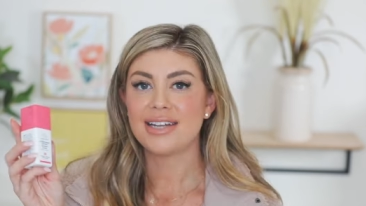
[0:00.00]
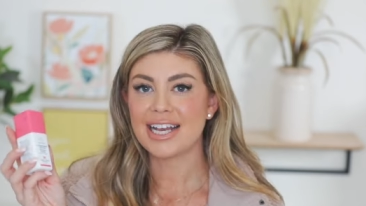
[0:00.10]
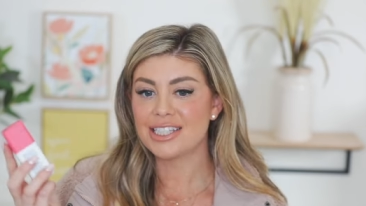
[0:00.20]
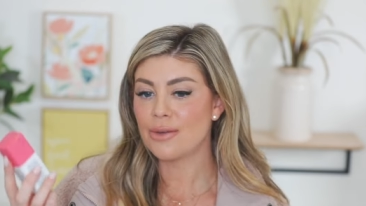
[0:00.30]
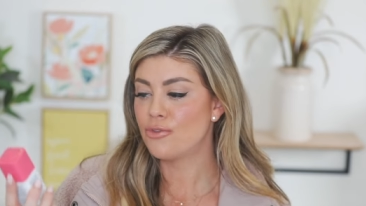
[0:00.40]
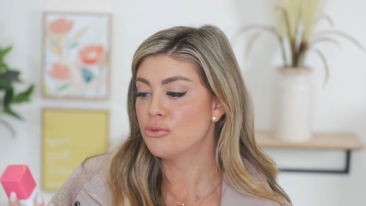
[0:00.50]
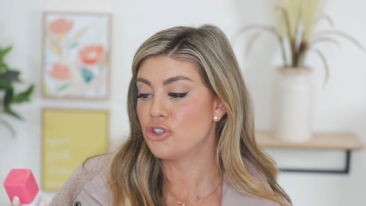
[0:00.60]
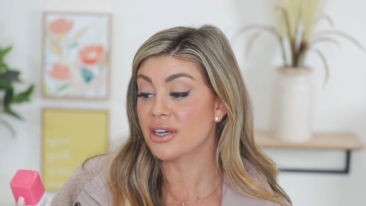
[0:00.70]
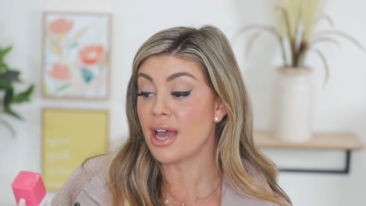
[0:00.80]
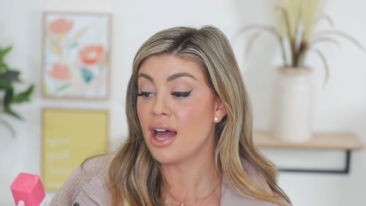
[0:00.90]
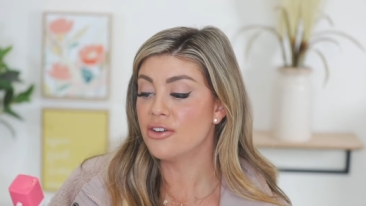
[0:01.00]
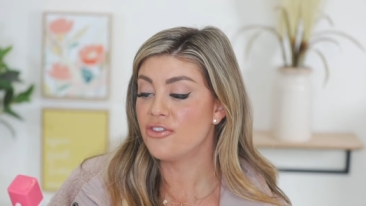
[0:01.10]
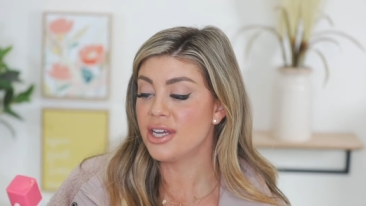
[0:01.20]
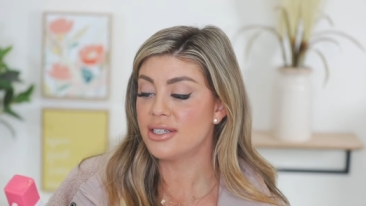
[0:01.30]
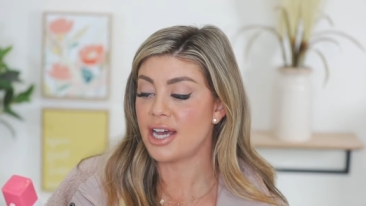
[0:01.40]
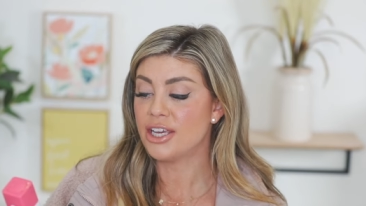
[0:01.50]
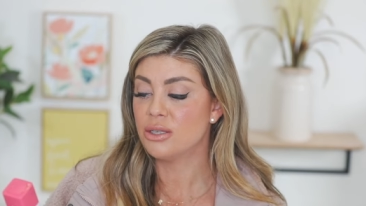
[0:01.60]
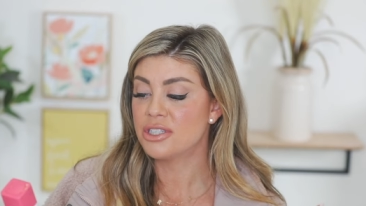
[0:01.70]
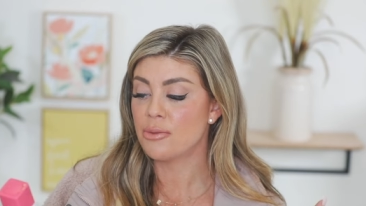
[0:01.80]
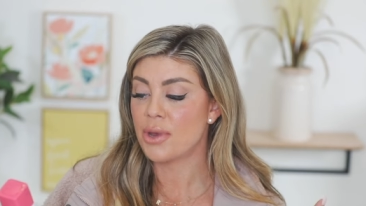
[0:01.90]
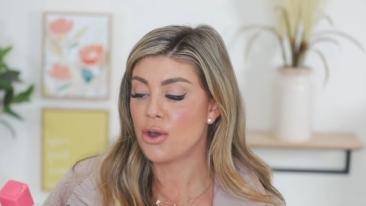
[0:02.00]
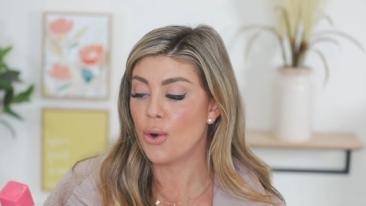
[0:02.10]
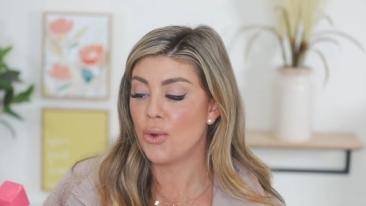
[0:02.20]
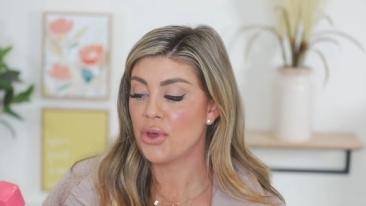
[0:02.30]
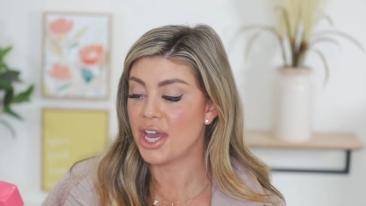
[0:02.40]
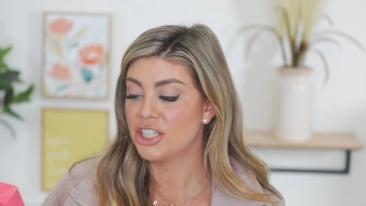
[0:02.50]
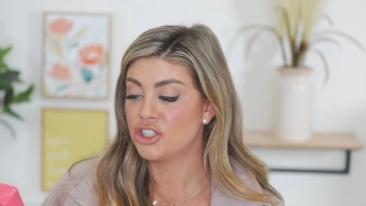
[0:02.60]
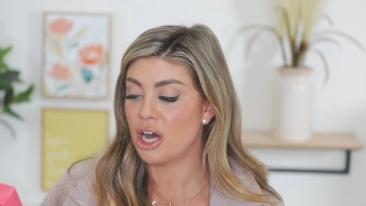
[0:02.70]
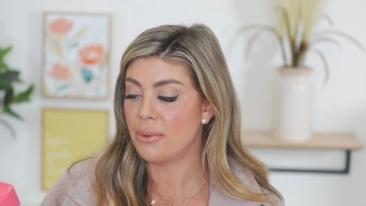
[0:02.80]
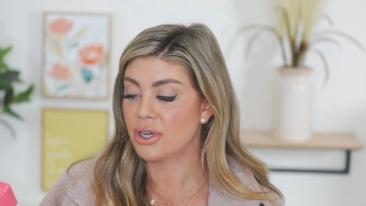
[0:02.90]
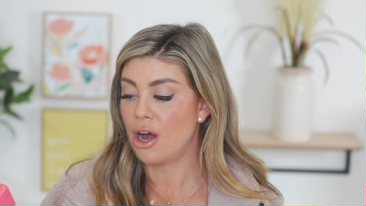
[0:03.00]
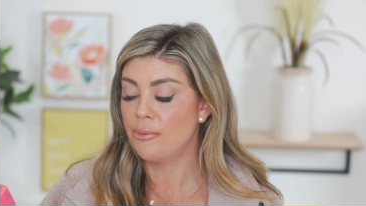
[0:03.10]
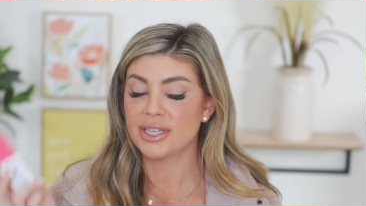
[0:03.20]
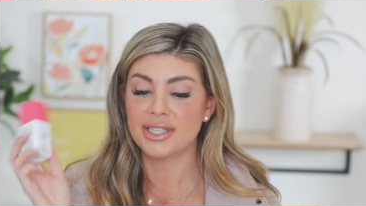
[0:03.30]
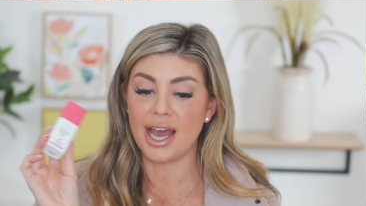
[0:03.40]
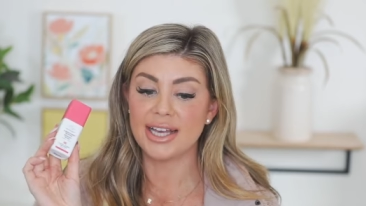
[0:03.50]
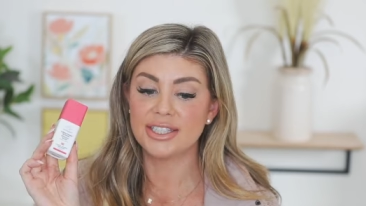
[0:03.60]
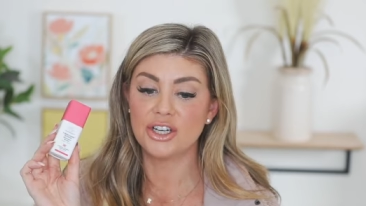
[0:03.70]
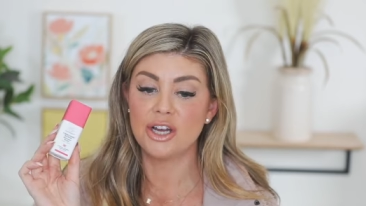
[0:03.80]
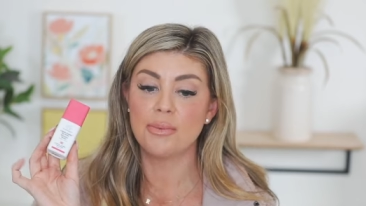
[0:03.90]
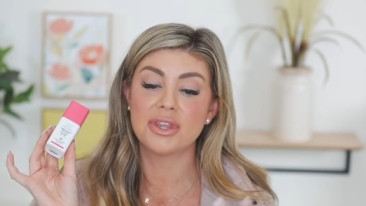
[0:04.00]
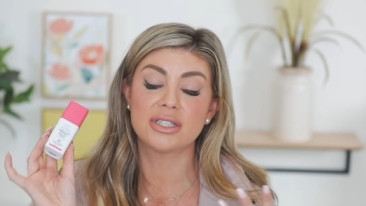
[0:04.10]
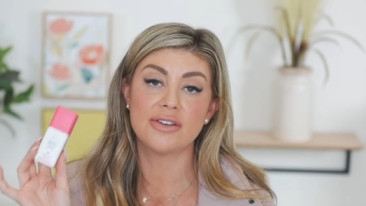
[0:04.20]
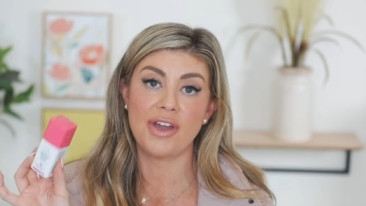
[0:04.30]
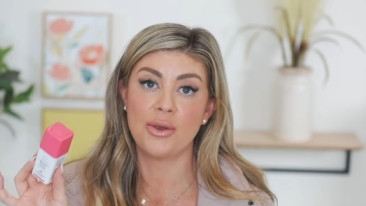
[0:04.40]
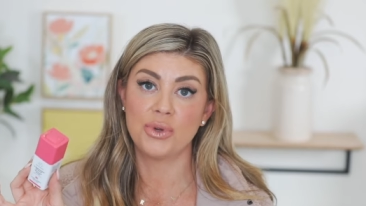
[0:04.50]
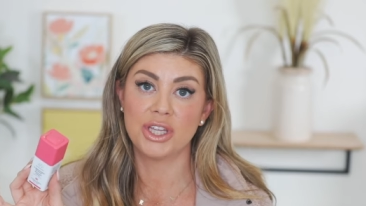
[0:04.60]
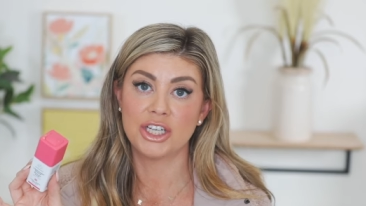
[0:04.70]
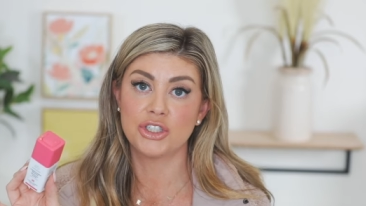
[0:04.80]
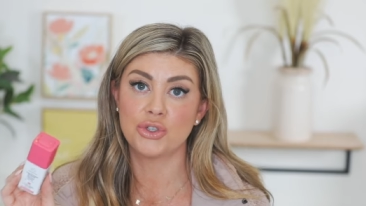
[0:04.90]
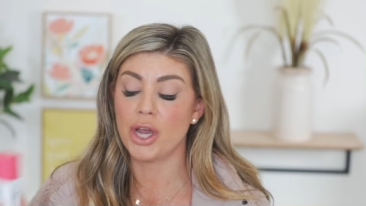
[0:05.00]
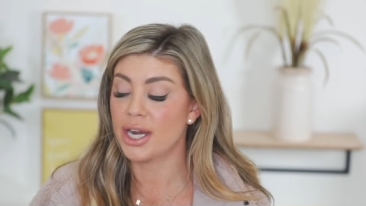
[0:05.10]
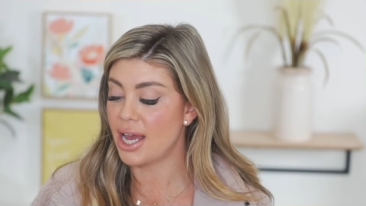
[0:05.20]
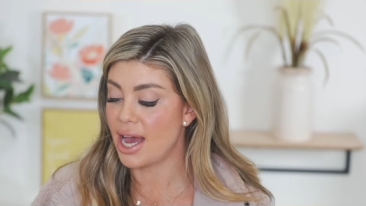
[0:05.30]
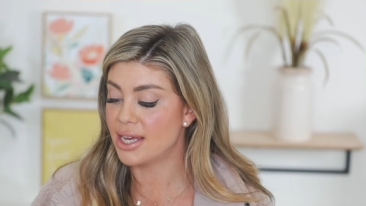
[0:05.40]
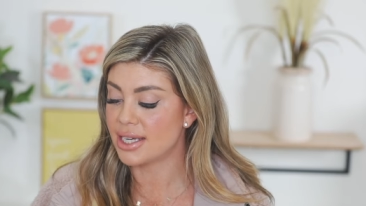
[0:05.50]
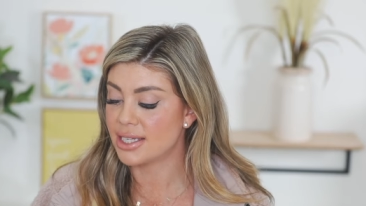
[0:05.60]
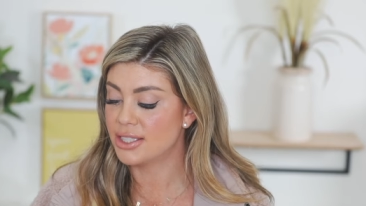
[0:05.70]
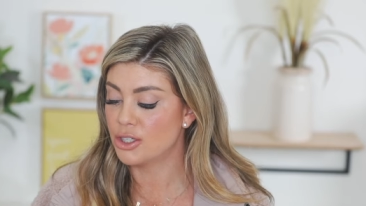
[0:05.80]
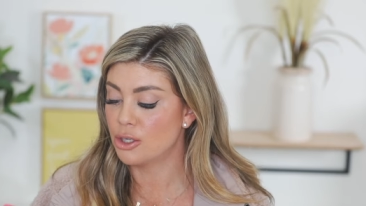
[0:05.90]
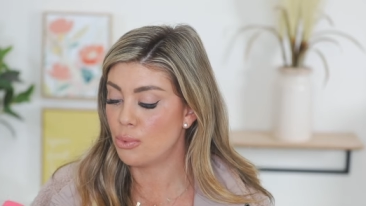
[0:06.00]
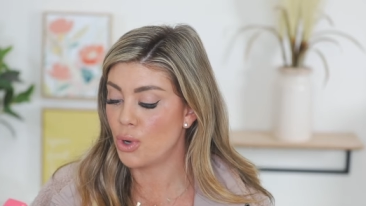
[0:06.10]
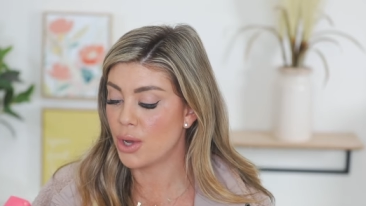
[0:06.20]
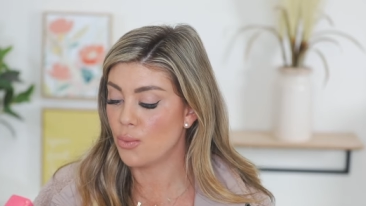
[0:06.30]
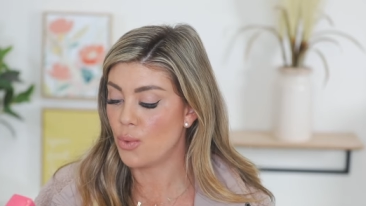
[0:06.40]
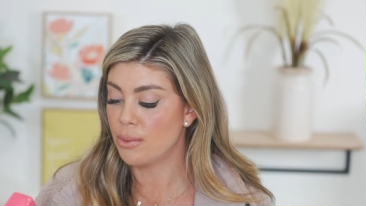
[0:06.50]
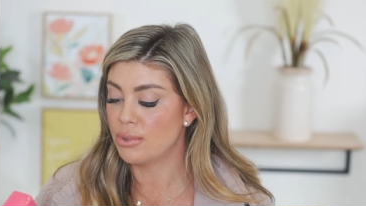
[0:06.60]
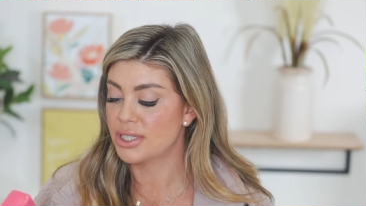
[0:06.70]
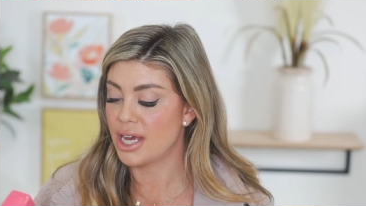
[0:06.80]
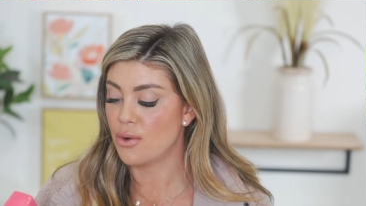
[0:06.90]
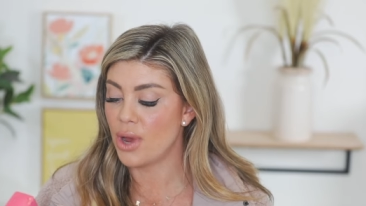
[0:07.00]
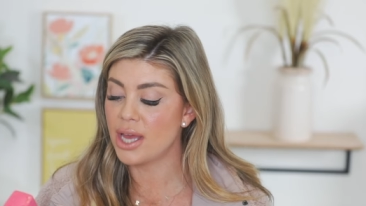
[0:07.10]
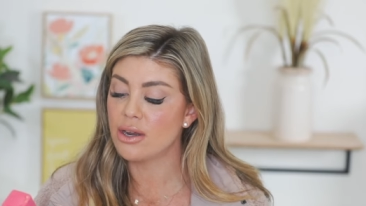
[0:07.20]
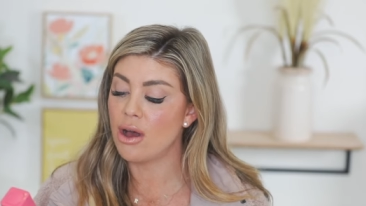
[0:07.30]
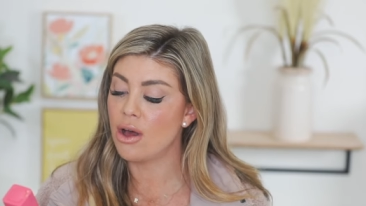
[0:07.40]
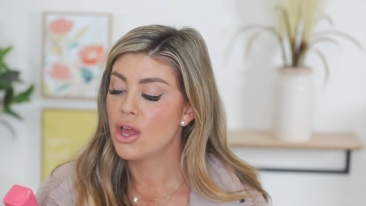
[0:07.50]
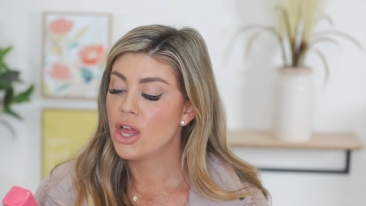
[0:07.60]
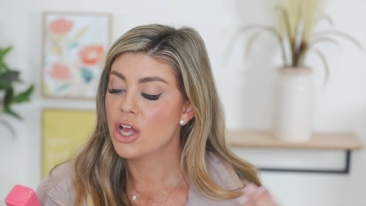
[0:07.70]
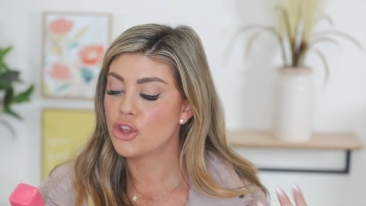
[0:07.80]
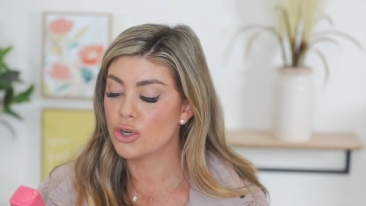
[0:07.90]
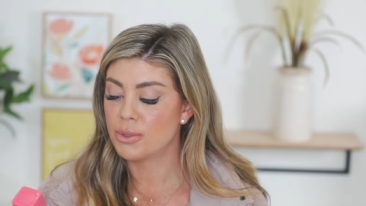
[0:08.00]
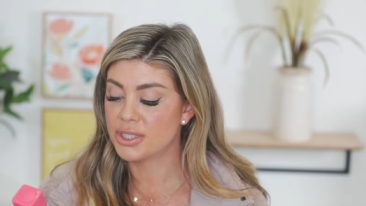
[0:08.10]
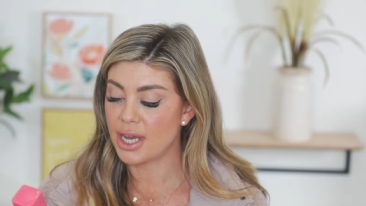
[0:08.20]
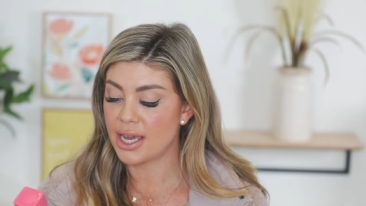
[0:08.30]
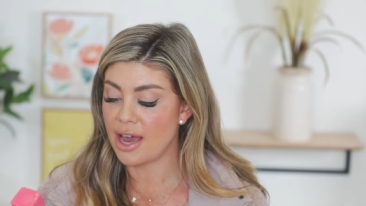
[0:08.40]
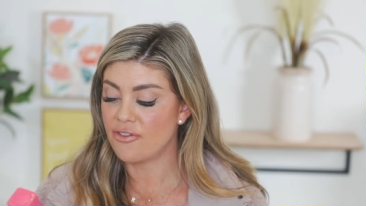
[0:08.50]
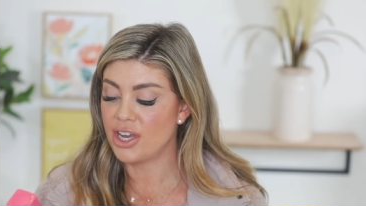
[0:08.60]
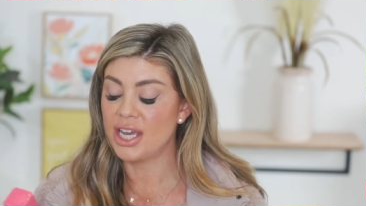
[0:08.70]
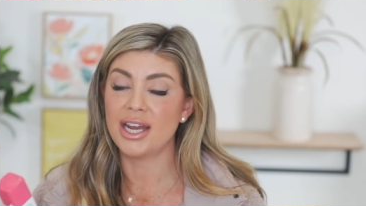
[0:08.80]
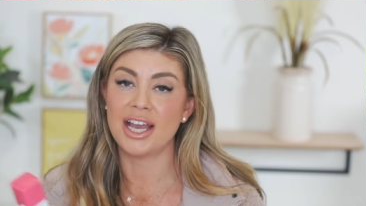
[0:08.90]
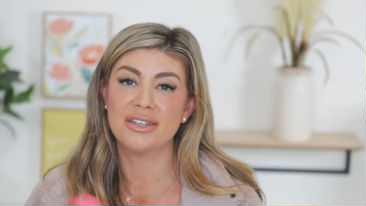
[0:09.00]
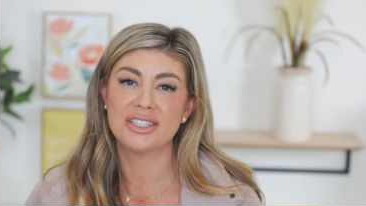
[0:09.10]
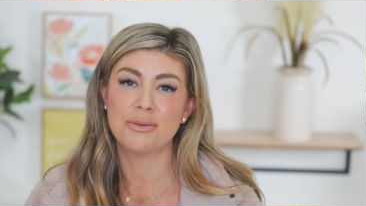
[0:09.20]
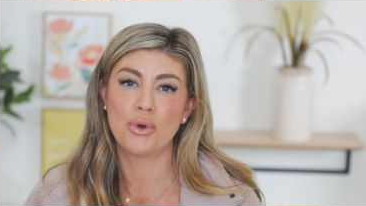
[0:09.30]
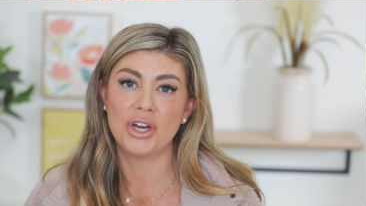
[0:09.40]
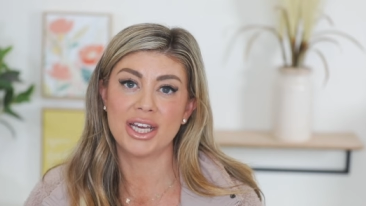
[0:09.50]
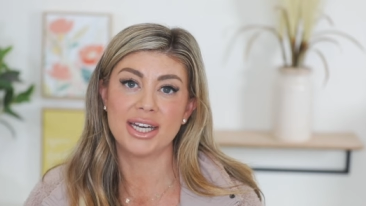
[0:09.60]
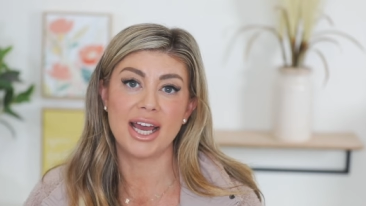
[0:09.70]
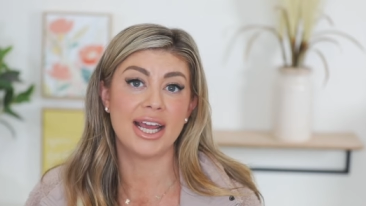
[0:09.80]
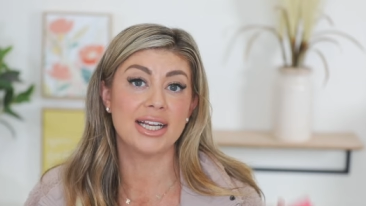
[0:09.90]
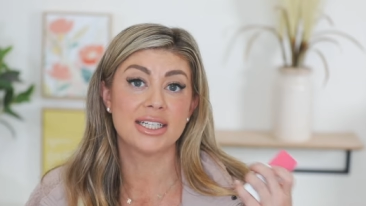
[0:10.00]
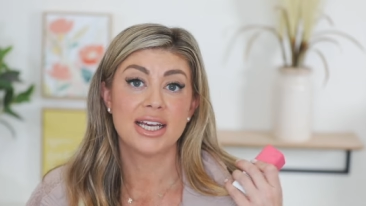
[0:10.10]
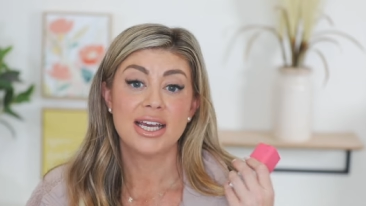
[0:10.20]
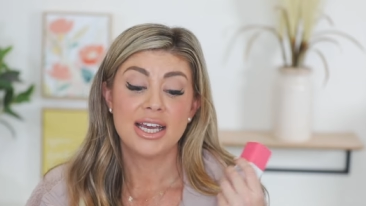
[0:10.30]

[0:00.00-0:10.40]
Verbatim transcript: Next up from Drunk Elephant, I used up a whole Shaba Complex Eye Serum. This stuff I really enjoyed. It has a zero point one percent retinol, three percent caffeine. I used it morning and night.